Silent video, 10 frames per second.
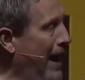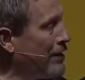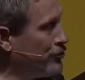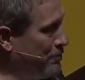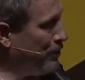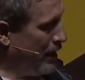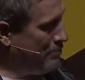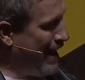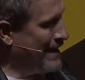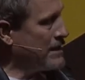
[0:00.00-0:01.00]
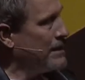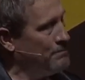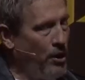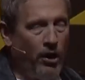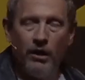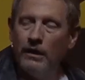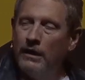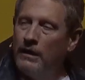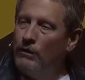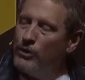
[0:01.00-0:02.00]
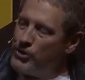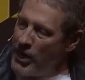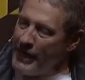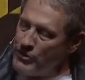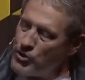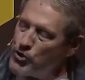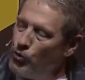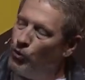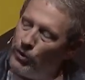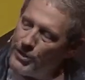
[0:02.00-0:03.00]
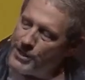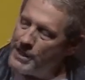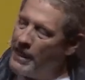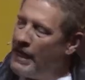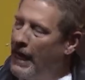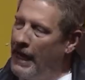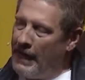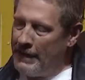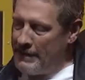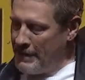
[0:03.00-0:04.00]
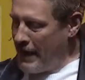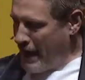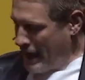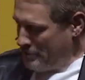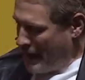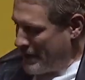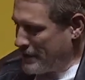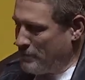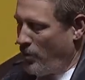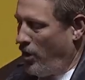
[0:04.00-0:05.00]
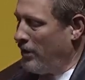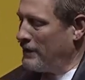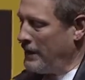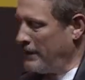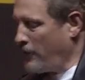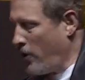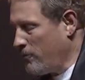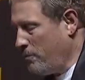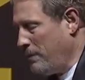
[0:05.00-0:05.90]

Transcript: actually played basketball. We changed schools and they had basketball and they thought it would